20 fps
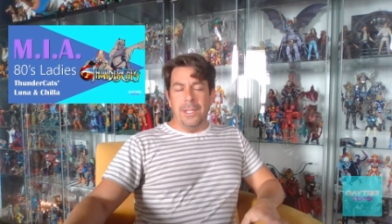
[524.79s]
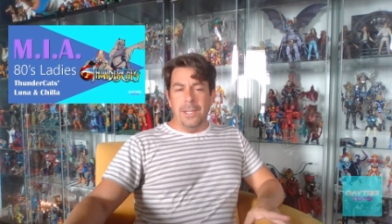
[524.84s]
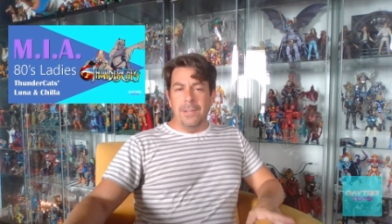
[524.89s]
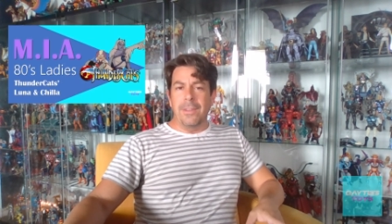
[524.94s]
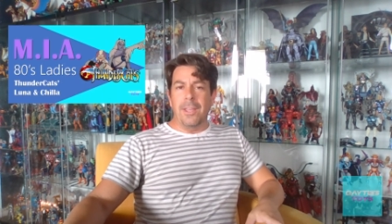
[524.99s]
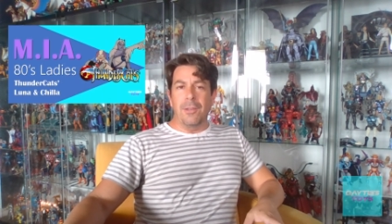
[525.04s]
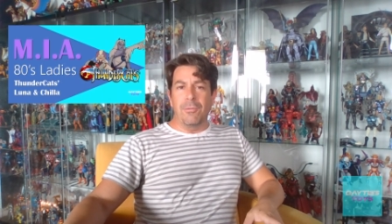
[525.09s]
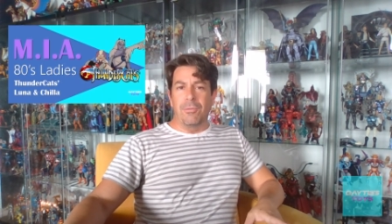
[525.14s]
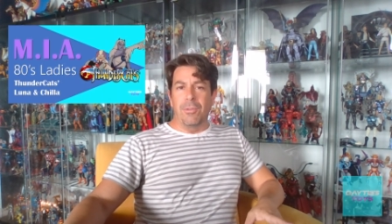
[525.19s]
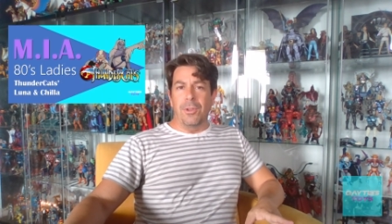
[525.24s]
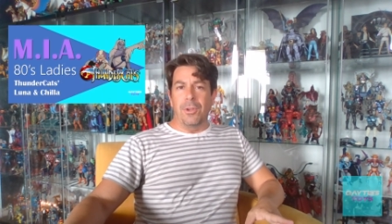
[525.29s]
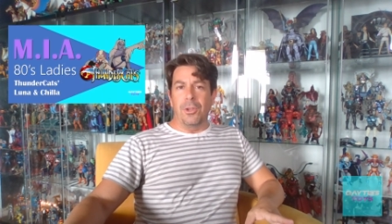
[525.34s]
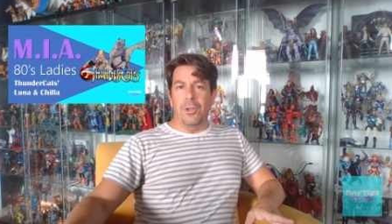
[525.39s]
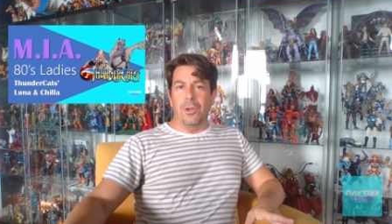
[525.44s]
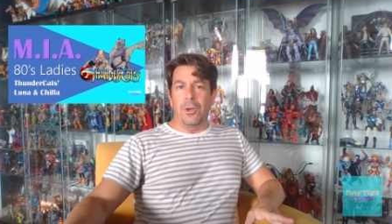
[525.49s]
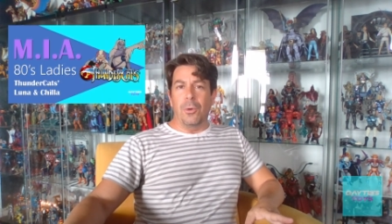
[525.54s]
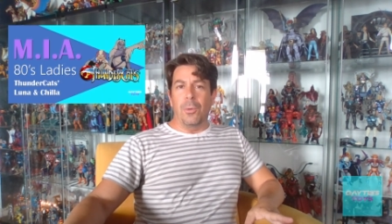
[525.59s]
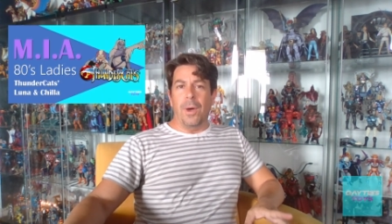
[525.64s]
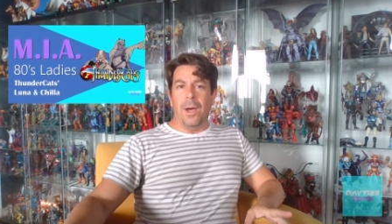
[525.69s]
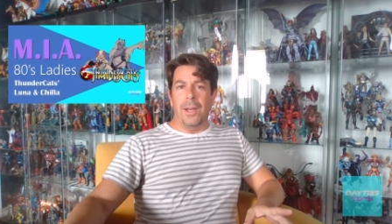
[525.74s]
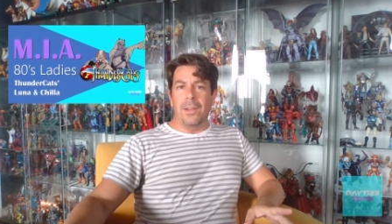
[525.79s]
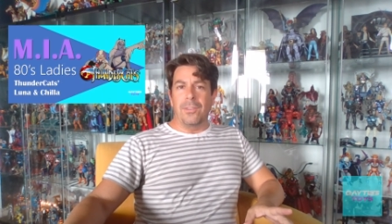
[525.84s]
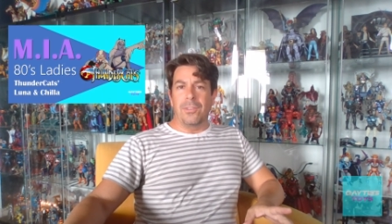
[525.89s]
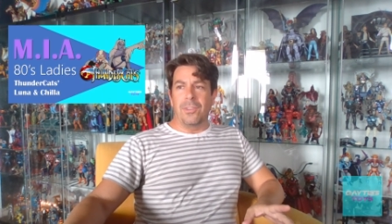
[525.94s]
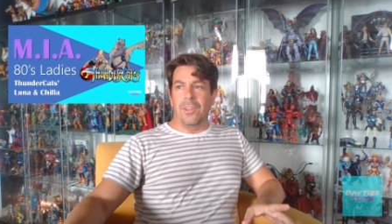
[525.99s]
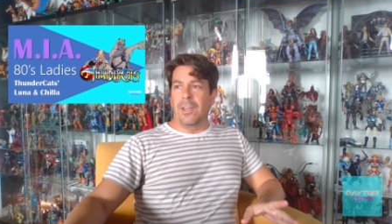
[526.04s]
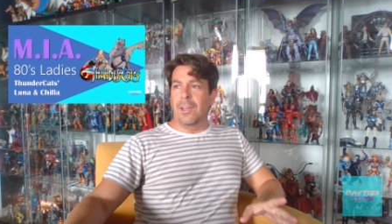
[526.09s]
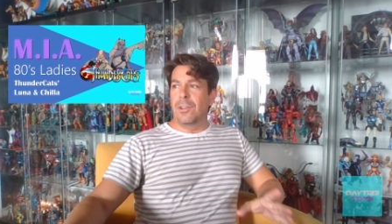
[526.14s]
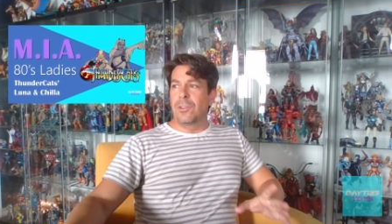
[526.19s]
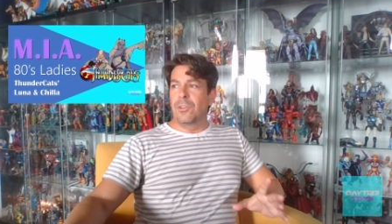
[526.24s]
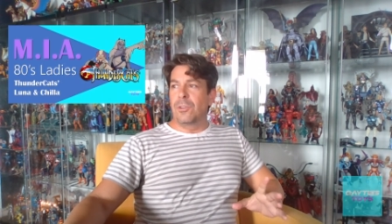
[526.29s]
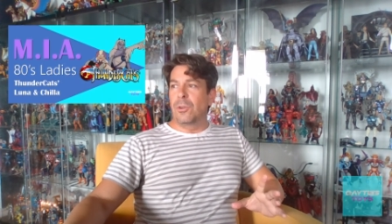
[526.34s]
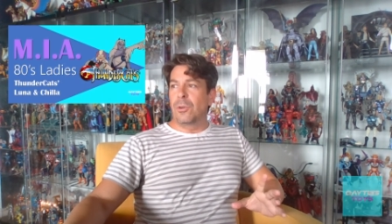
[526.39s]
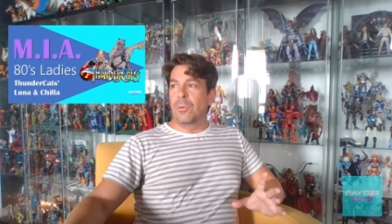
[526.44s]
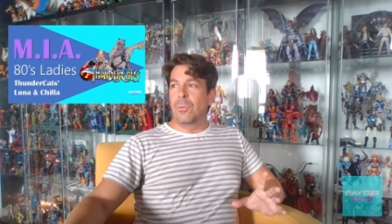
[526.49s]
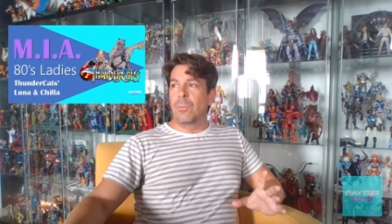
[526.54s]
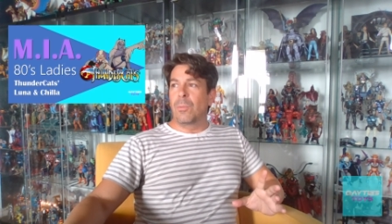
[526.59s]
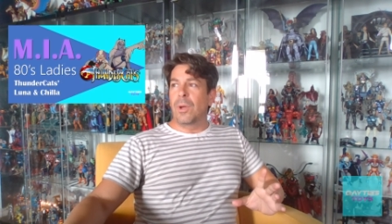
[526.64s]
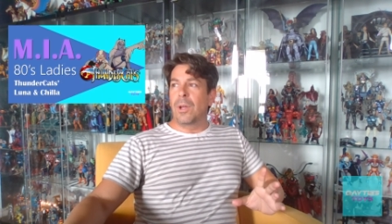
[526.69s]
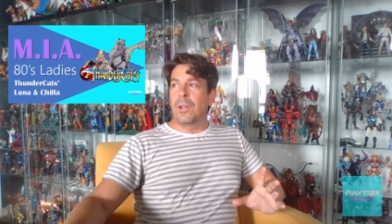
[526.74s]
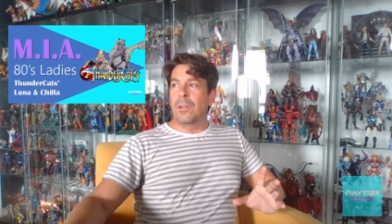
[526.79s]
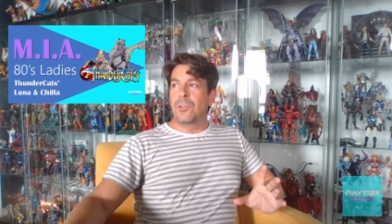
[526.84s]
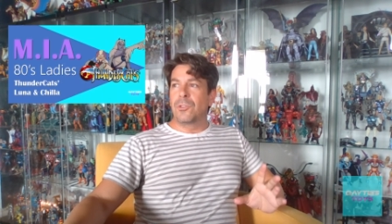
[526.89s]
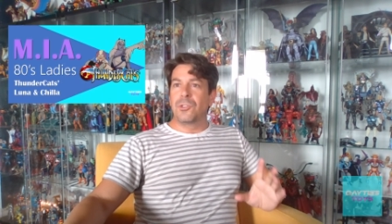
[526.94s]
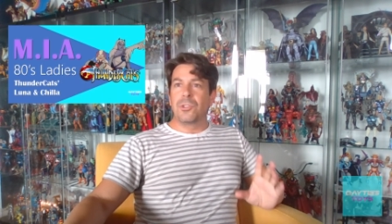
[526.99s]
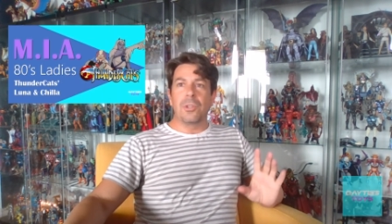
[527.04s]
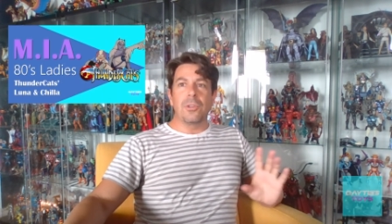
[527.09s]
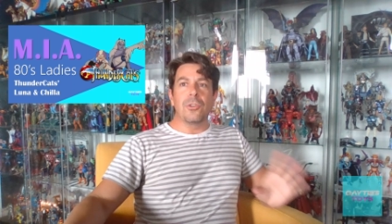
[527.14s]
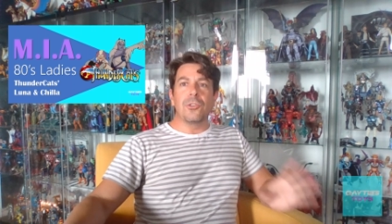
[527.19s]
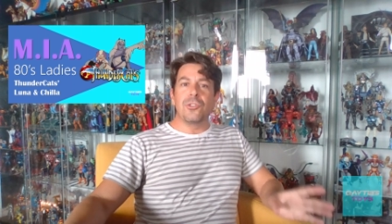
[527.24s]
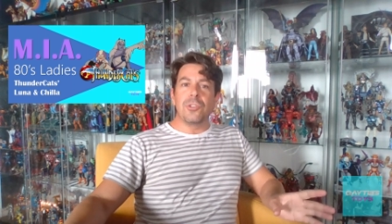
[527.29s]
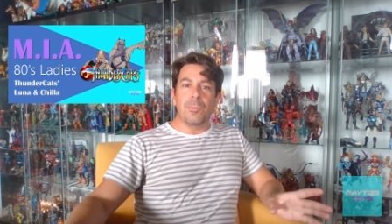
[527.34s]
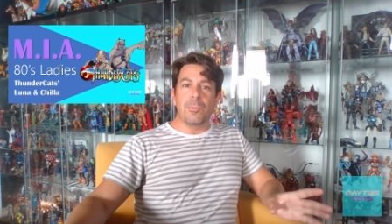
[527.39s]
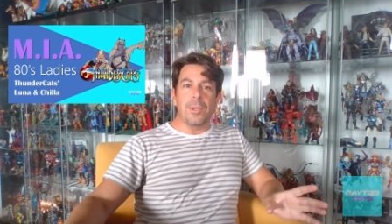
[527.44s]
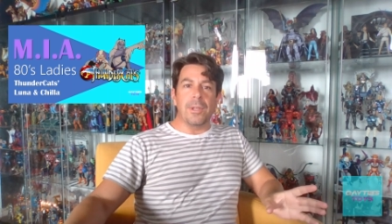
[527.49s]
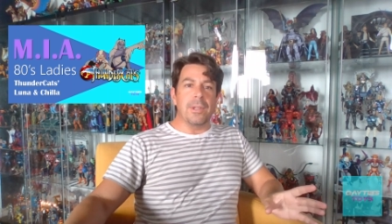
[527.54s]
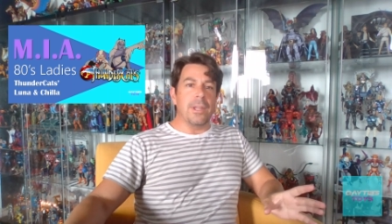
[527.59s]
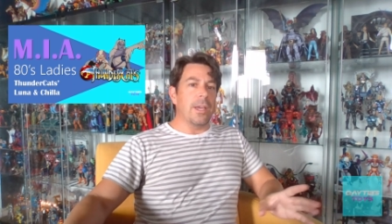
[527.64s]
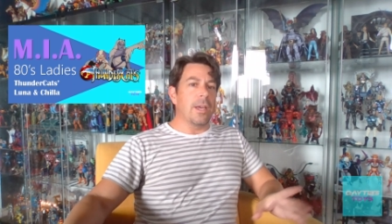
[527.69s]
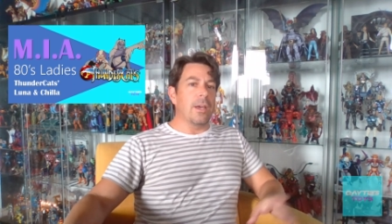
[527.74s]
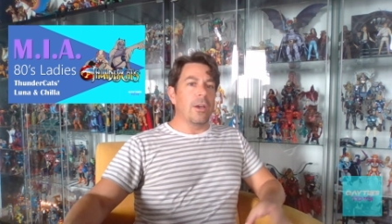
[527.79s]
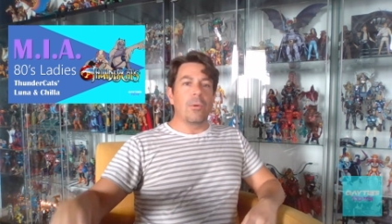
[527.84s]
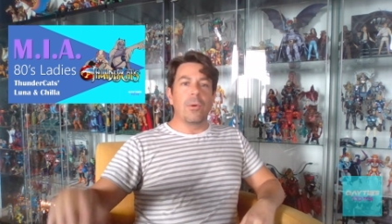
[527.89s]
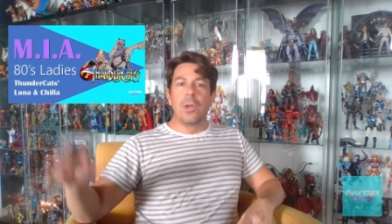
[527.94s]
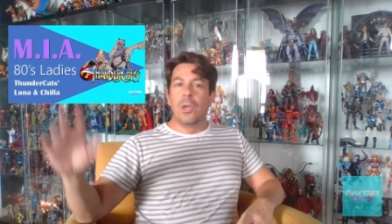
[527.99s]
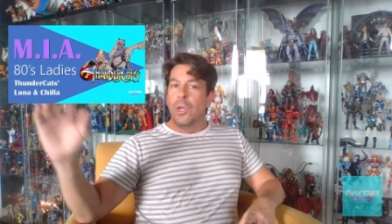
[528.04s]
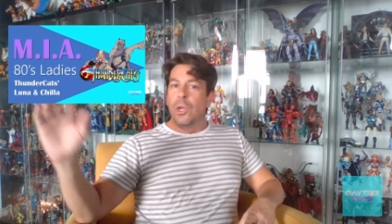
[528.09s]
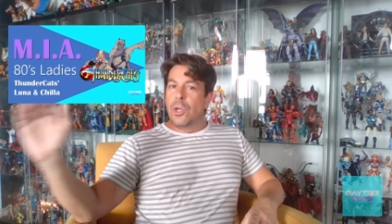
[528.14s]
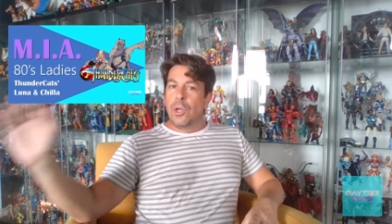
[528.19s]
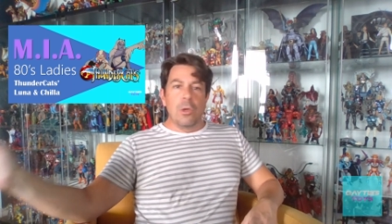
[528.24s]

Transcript: and in that video I said, you know, well, Chilla's shipping now,